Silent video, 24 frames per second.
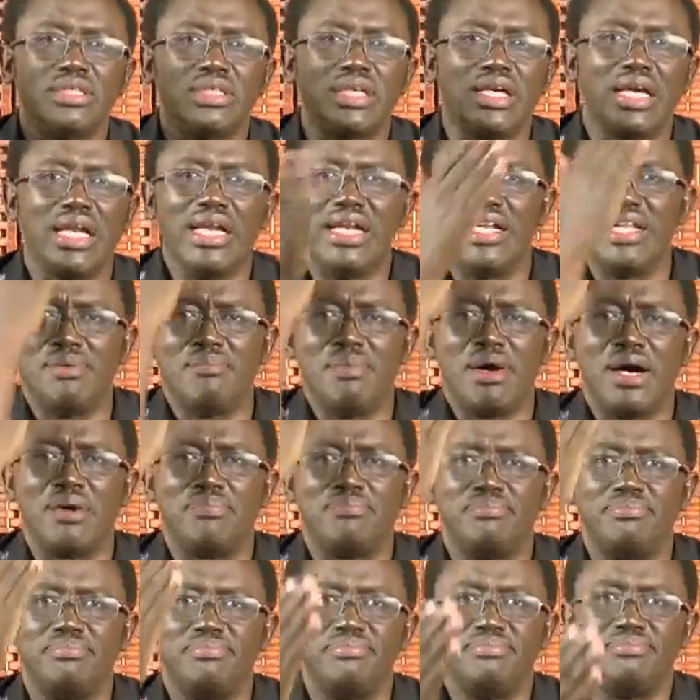Clean them up.
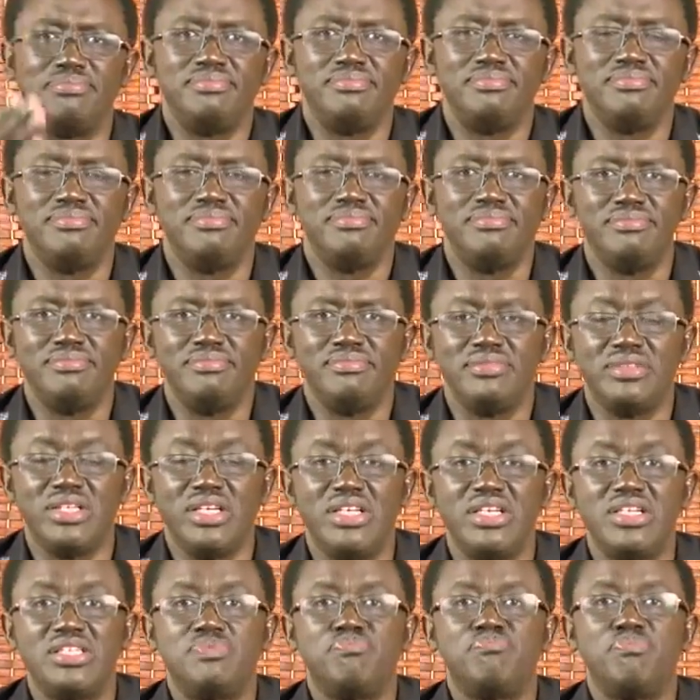It
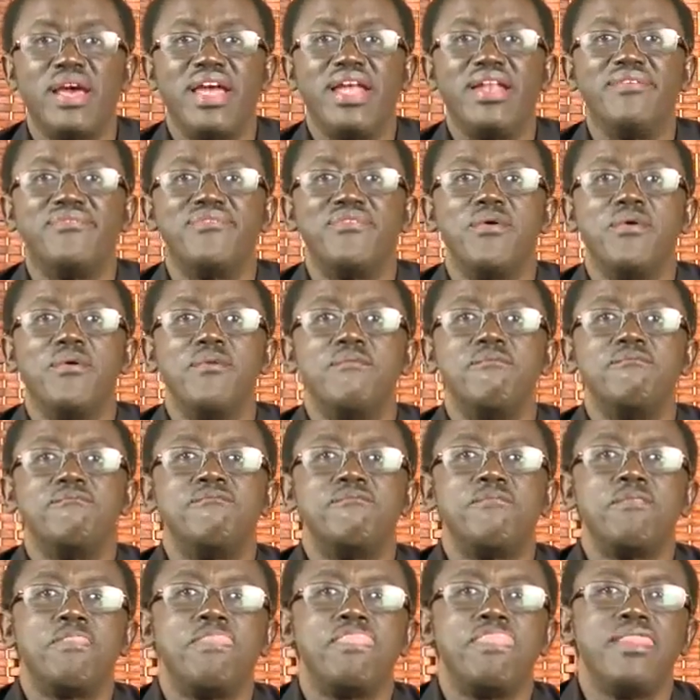is painful.
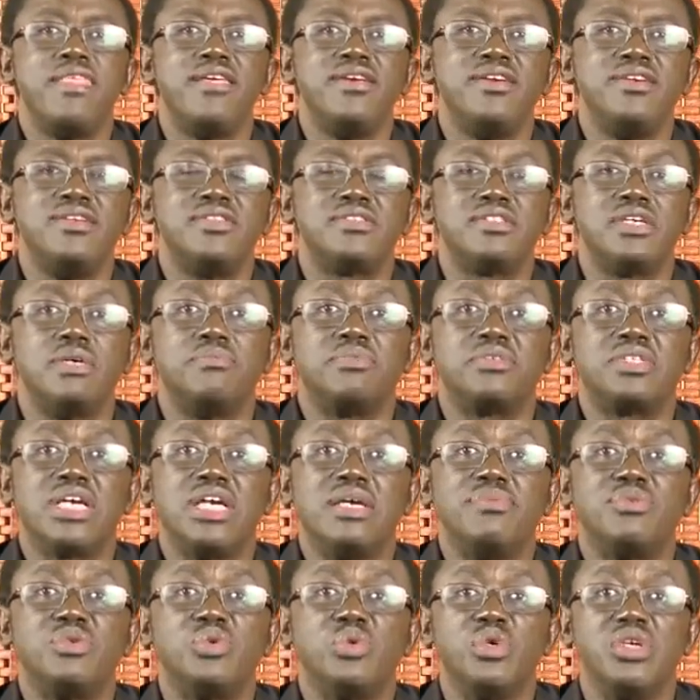
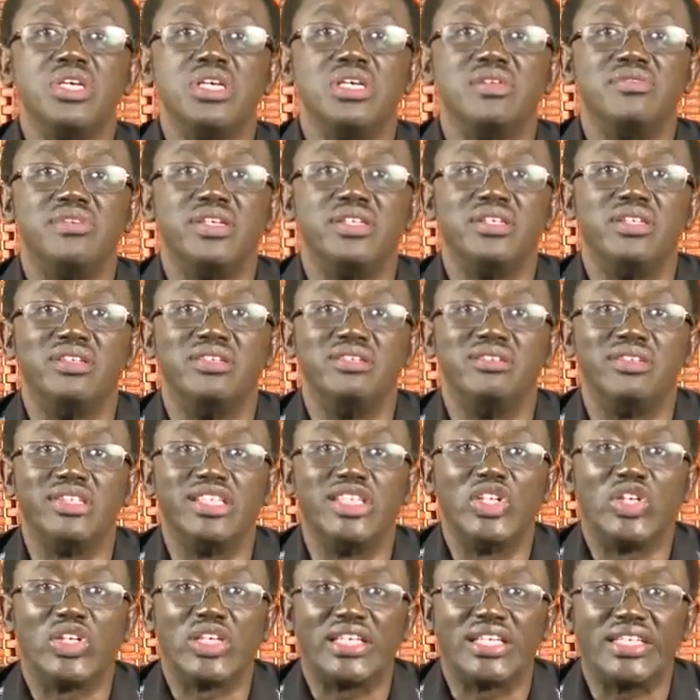Sometimes you even
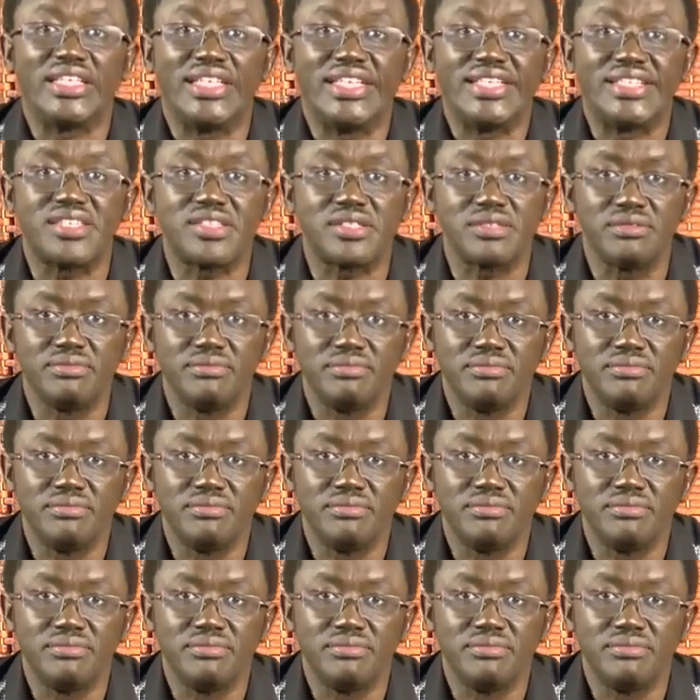relocate.